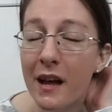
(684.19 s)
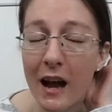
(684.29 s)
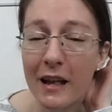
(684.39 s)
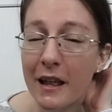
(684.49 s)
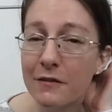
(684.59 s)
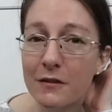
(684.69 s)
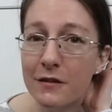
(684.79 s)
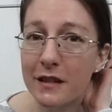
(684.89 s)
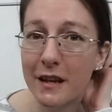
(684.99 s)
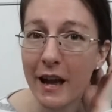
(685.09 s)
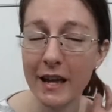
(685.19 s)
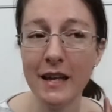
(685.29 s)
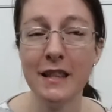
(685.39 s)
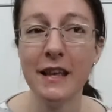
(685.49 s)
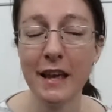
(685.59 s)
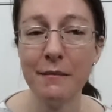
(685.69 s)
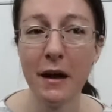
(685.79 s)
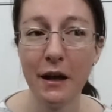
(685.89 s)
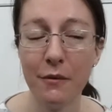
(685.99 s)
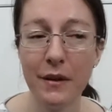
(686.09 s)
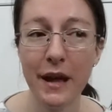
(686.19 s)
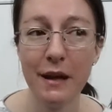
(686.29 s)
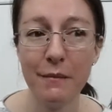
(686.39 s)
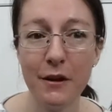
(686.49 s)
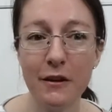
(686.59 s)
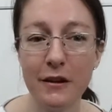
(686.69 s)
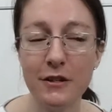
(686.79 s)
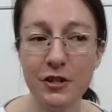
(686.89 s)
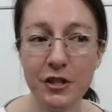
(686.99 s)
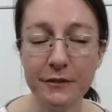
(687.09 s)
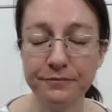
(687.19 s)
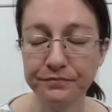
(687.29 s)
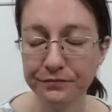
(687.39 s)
I left it for the night, and then came back when I had better energy.